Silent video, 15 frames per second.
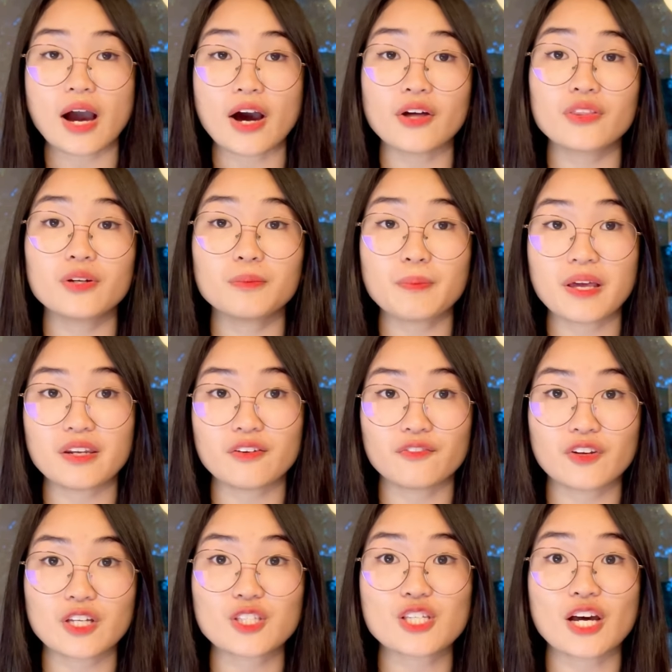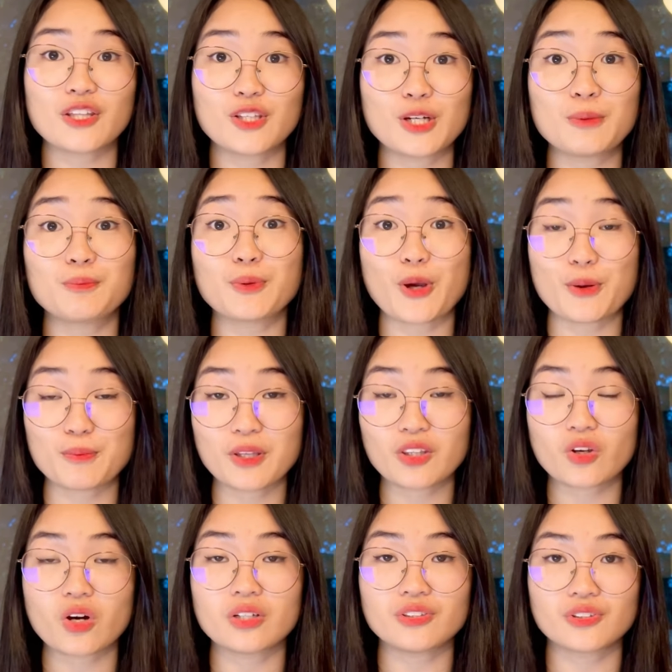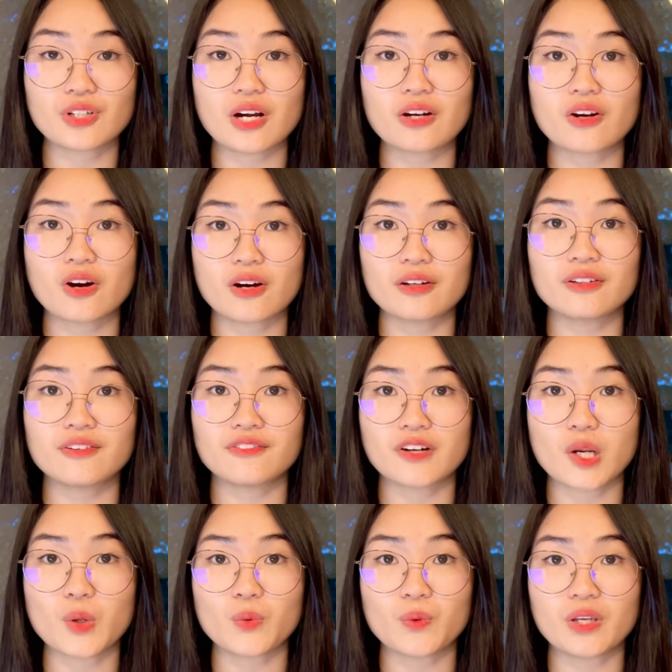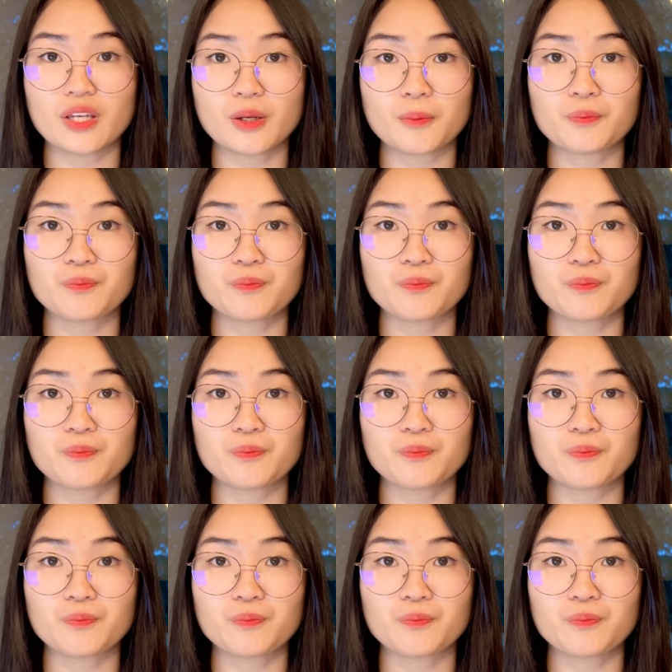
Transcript: Other benefits under employment contract are the following: